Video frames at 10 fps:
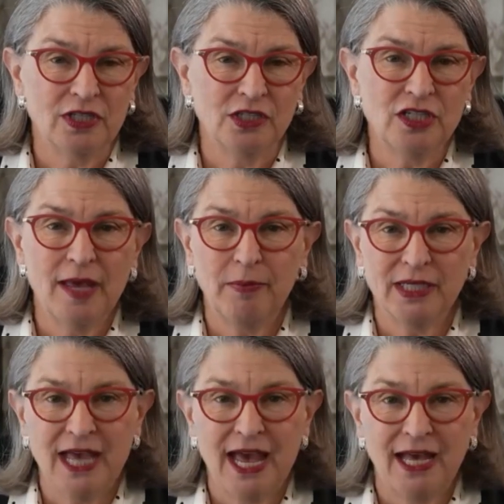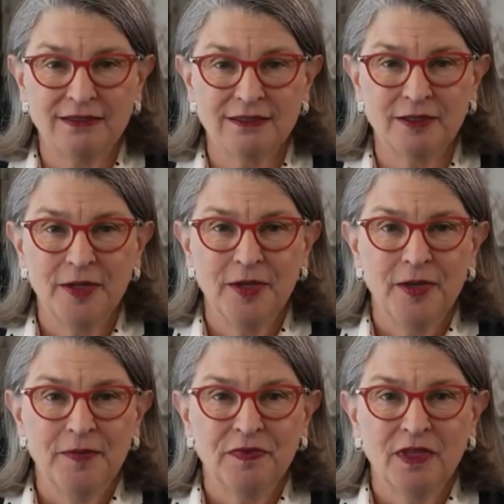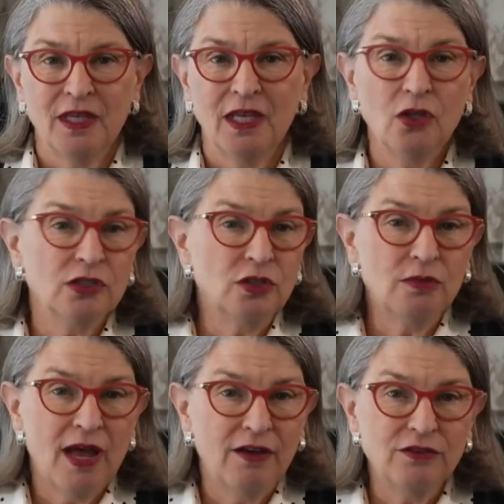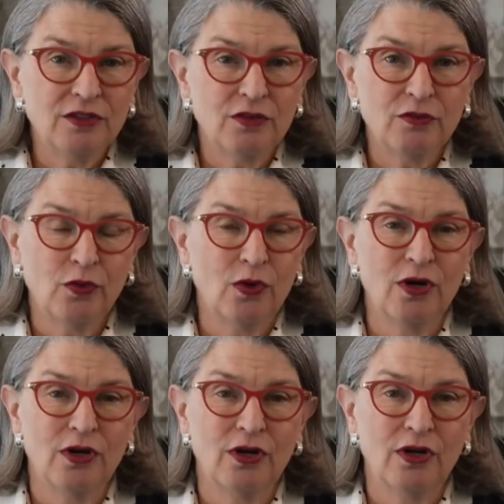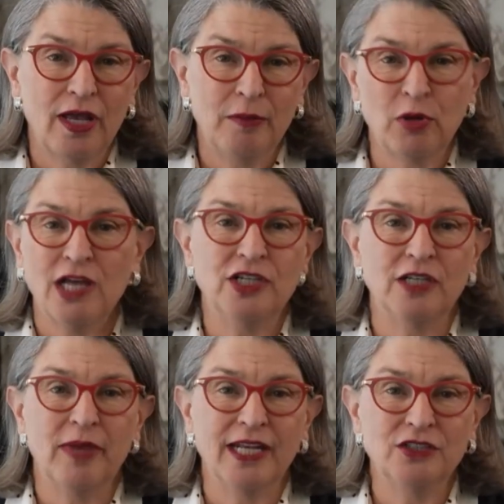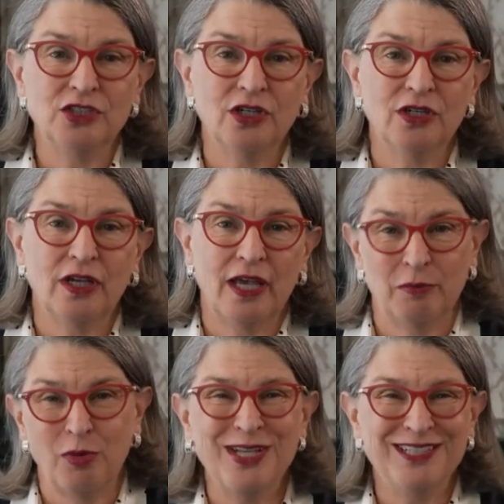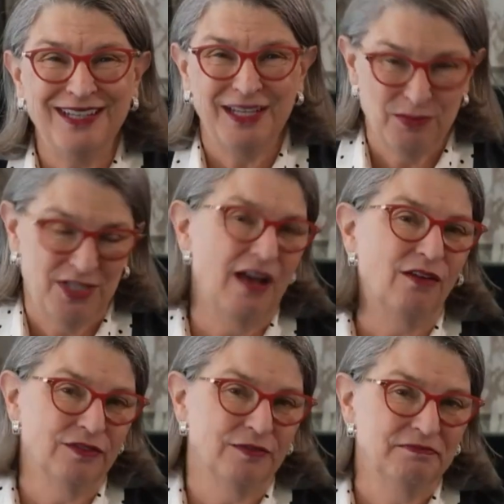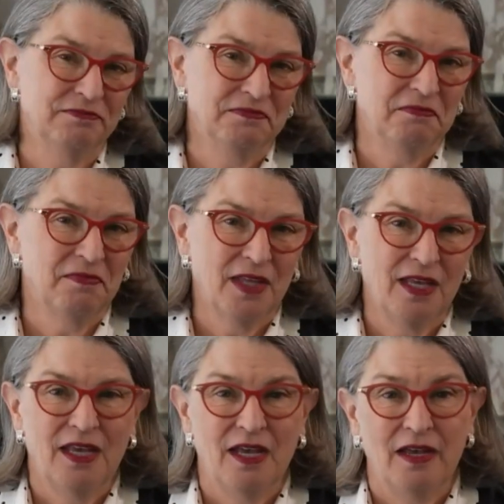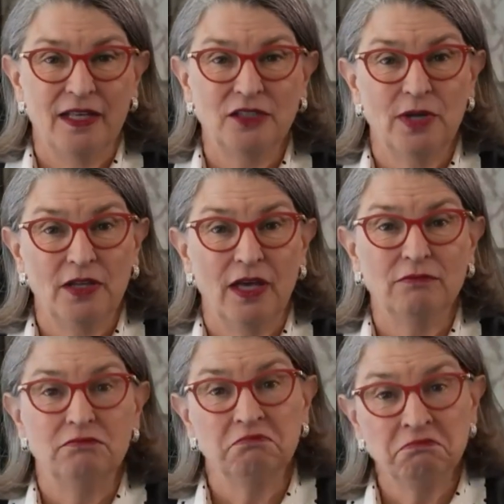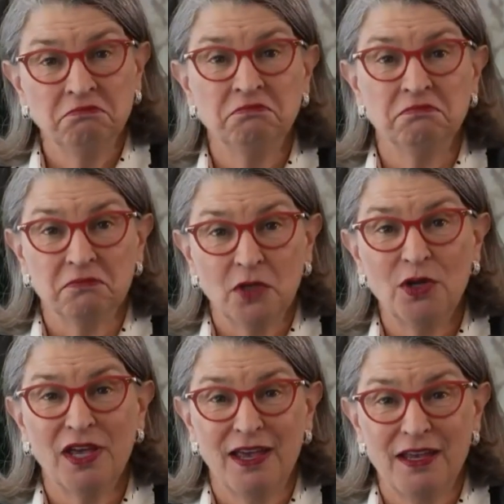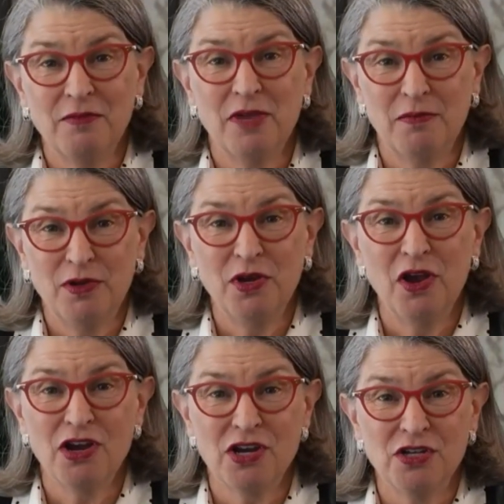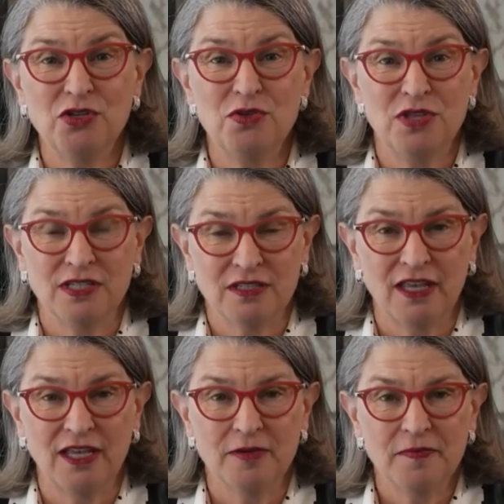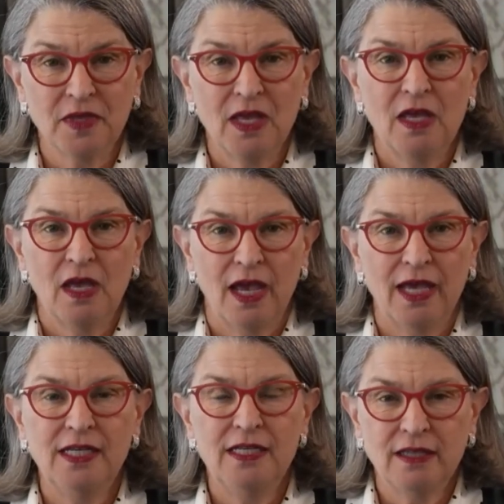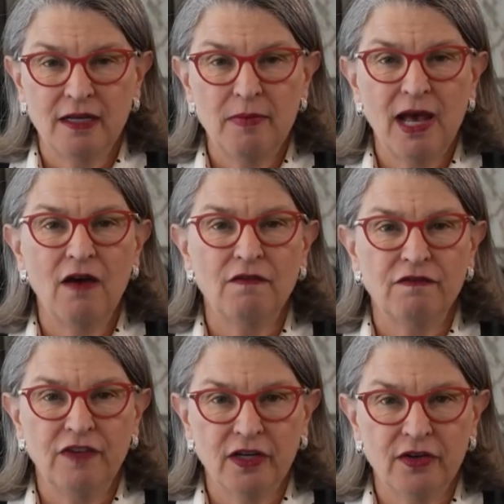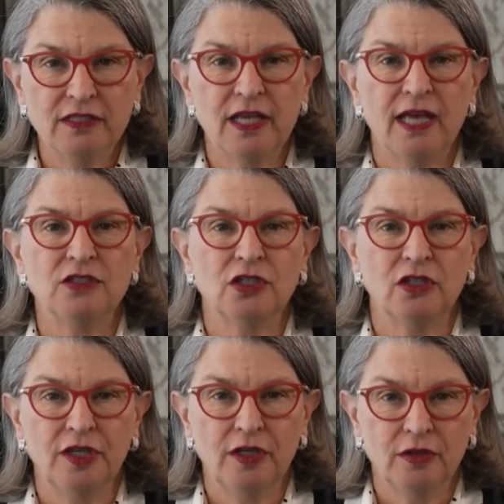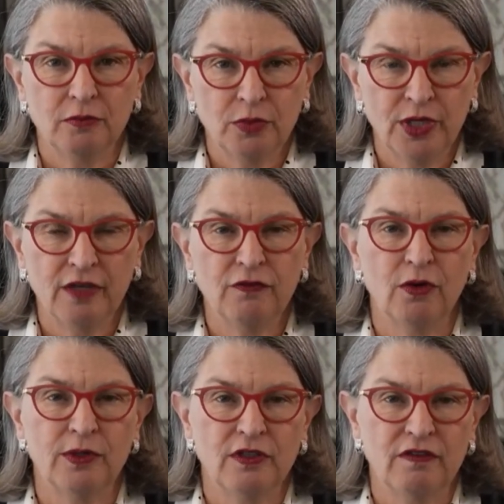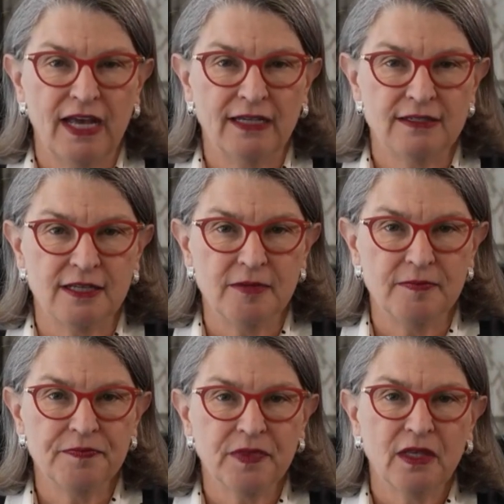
such an epic task. He looked around for a project manager, and appointed himself. And that's when I thought, hmm, okay, maybe we are going to do this thing. And he set about very intentionally bringing forward the vaccine.